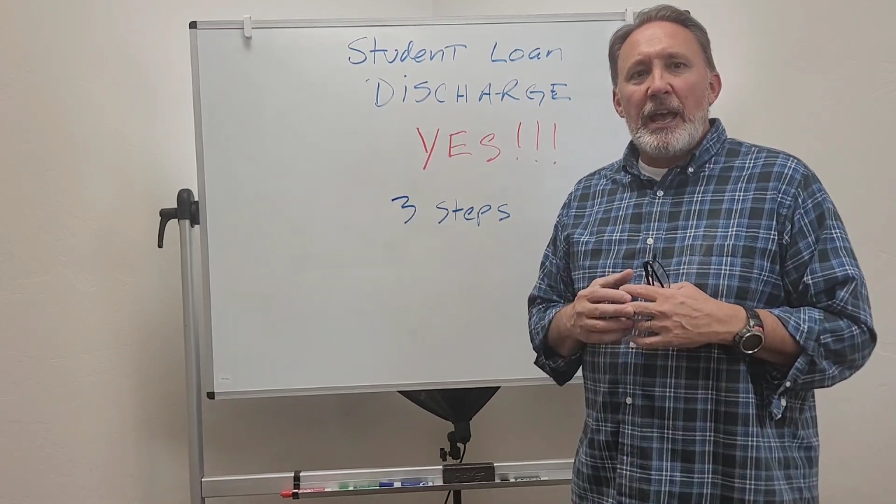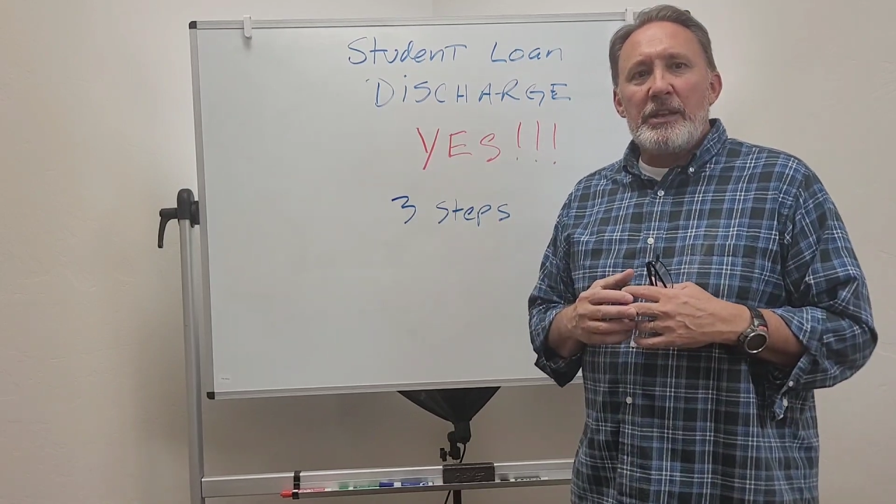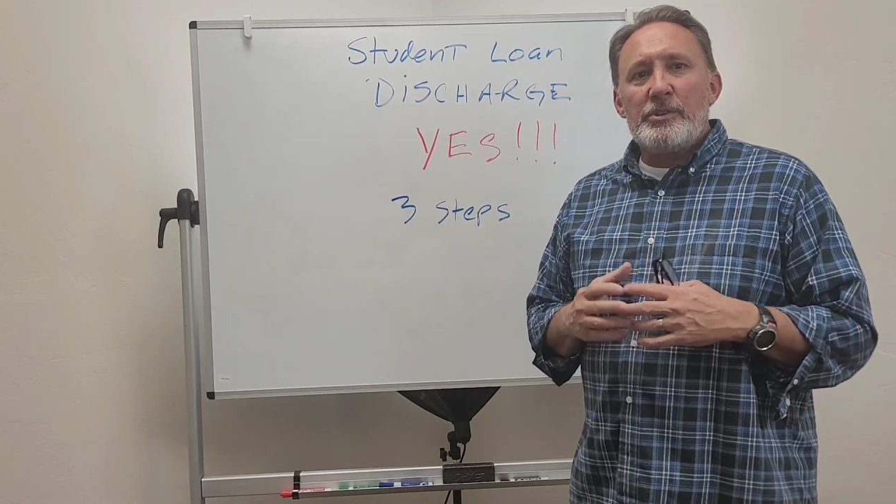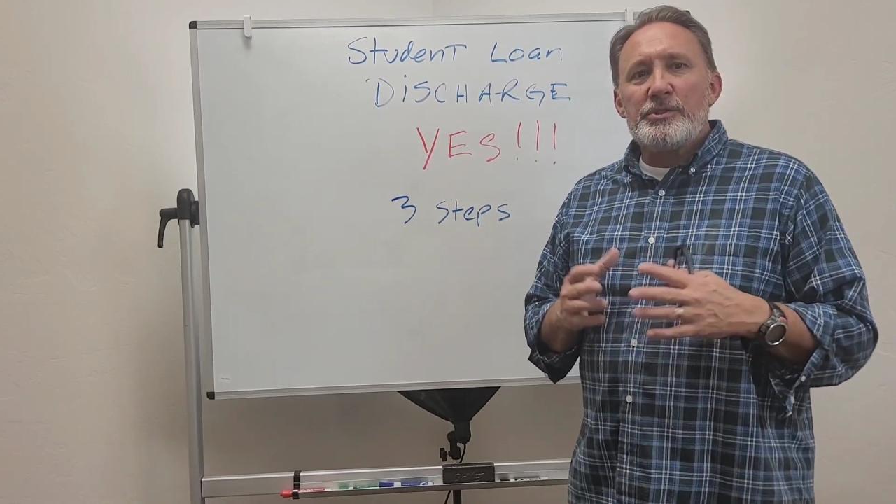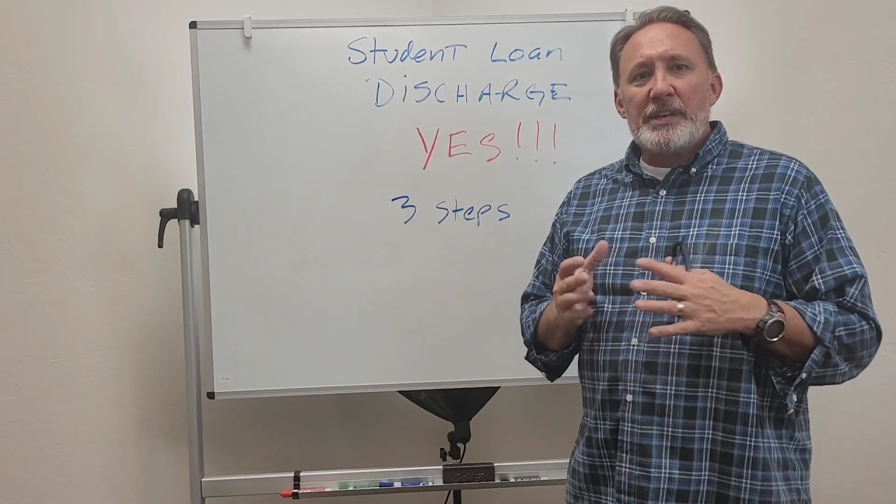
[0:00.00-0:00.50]

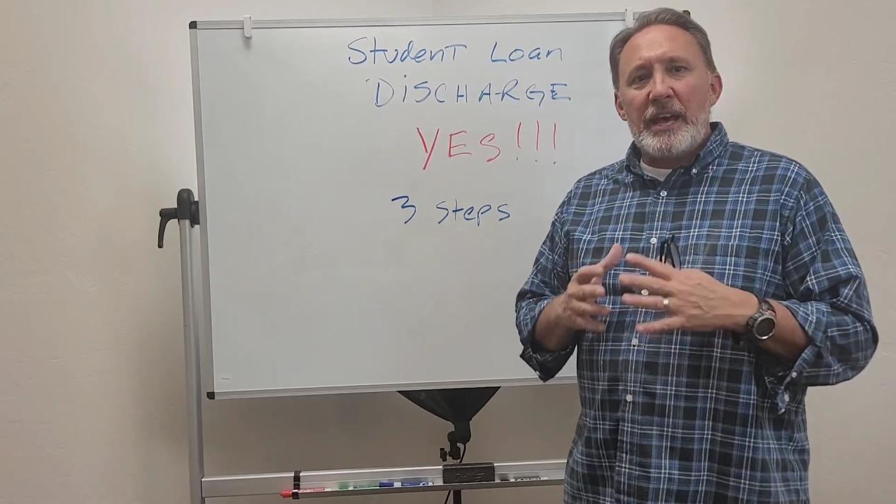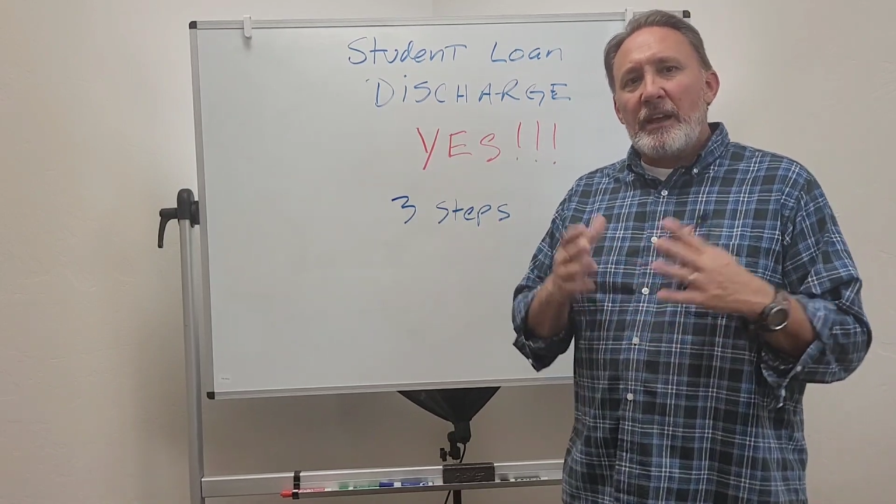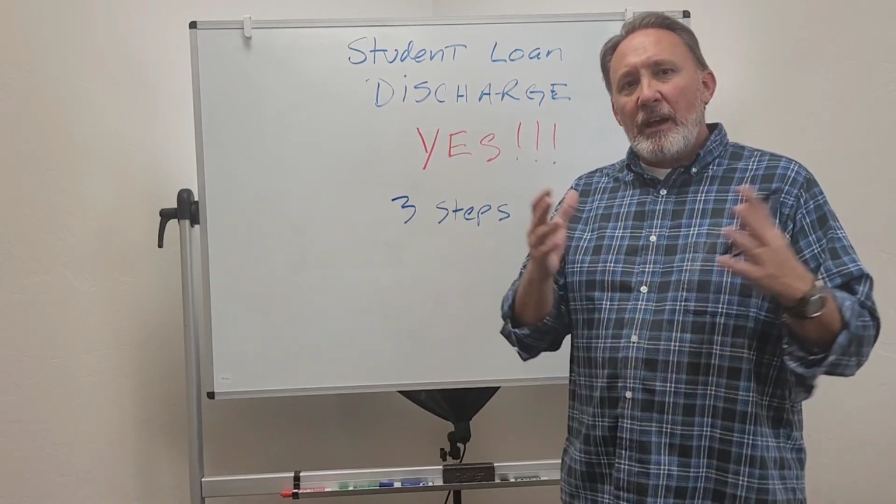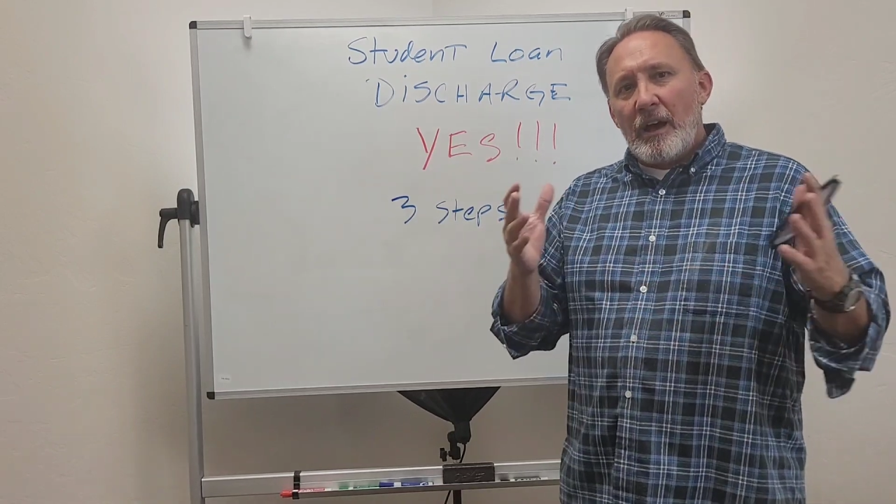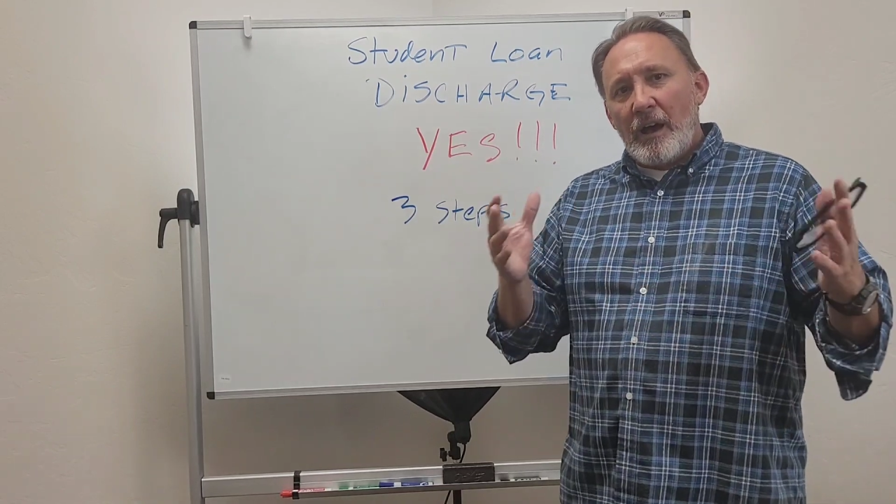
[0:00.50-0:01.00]
and you
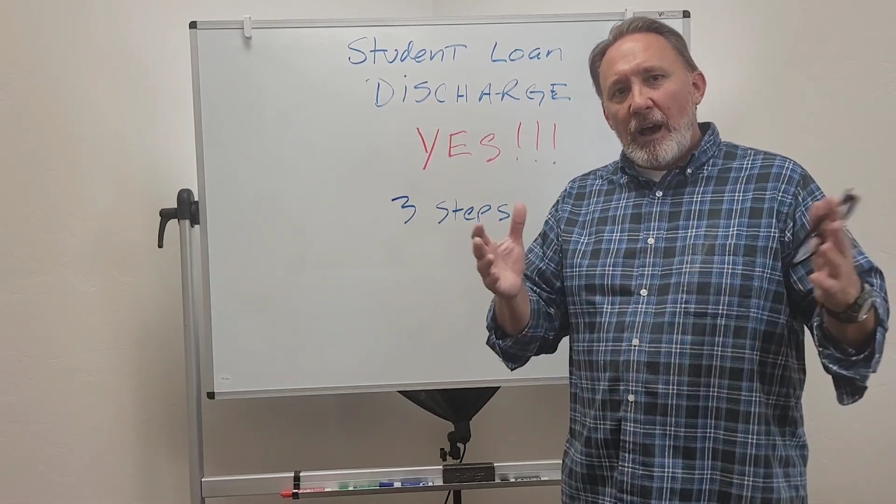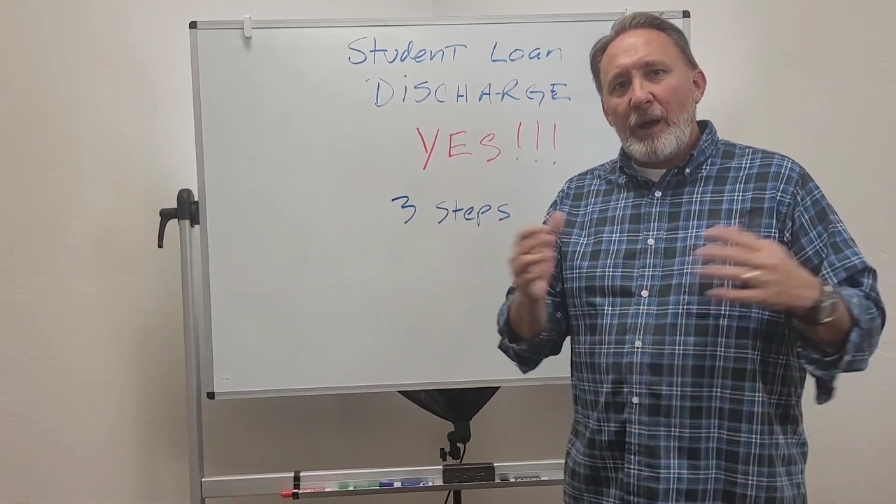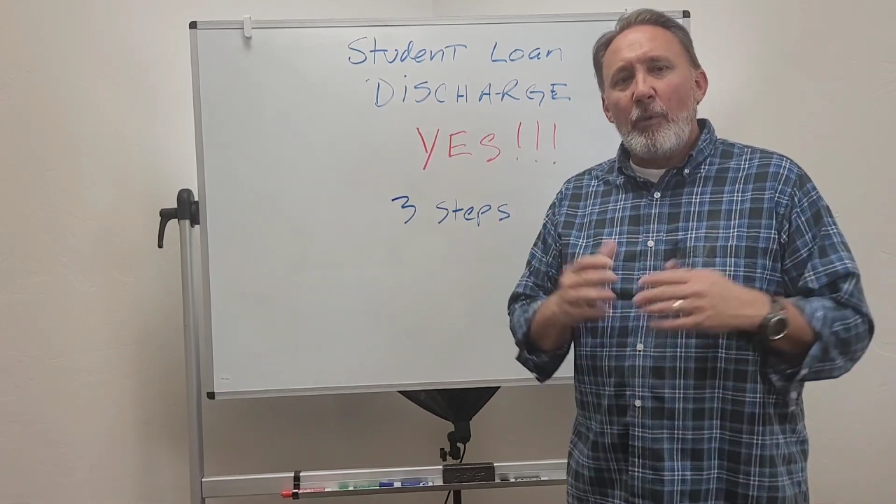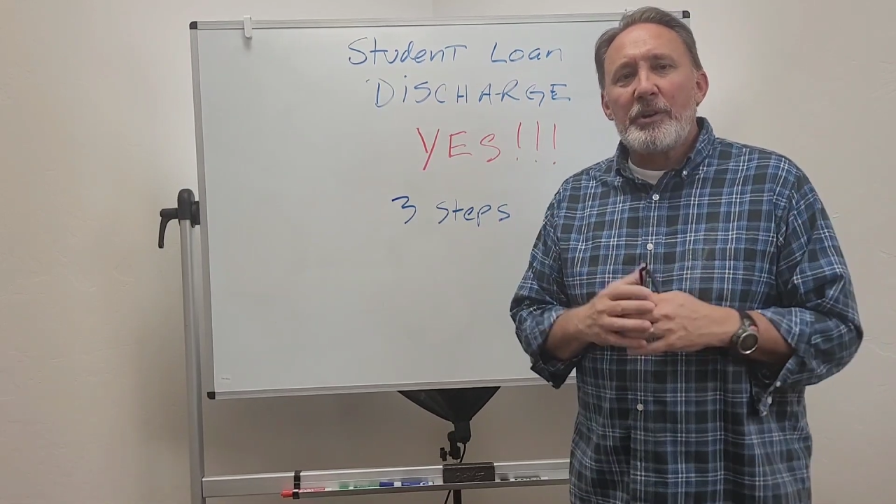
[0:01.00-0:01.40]
say, I